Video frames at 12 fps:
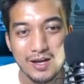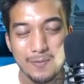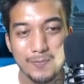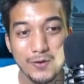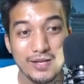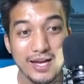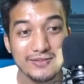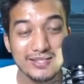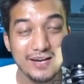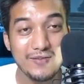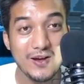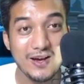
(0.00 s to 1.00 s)
Both have
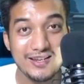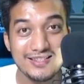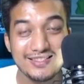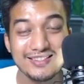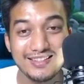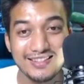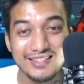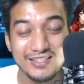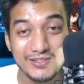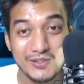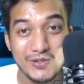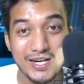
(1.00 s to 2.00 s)
same eyes.
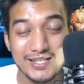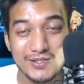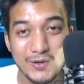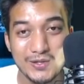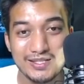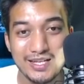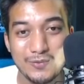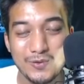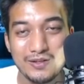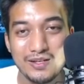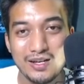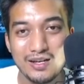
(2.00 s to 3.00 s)
Did you guys notice that
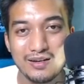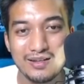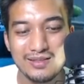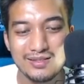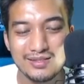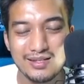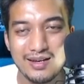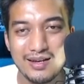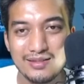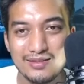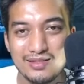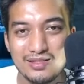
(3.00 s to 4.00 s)
one? Okay, this
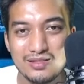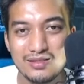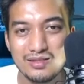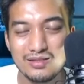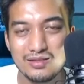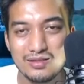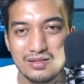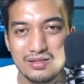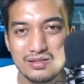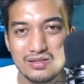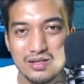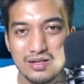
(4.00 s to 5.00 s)
guy, this, this, this
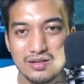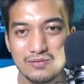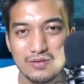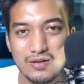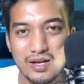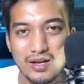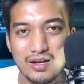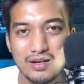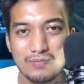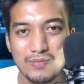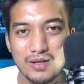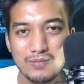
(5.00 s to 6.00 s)
jock.
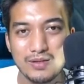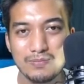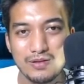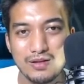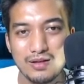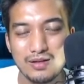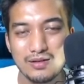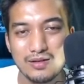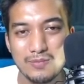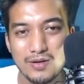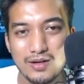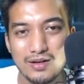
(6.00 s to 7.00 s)
Okay, blah, blah, blah.
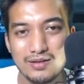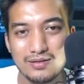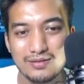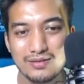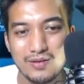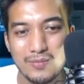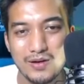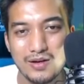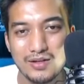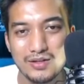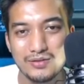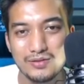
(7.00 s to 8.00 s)
Come on, come
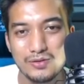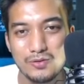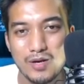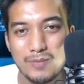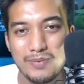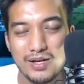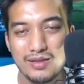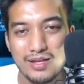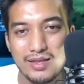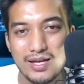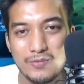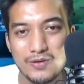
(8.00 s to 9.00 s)
on. You are better
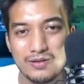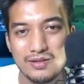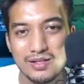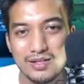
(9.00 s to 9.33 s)
than that one.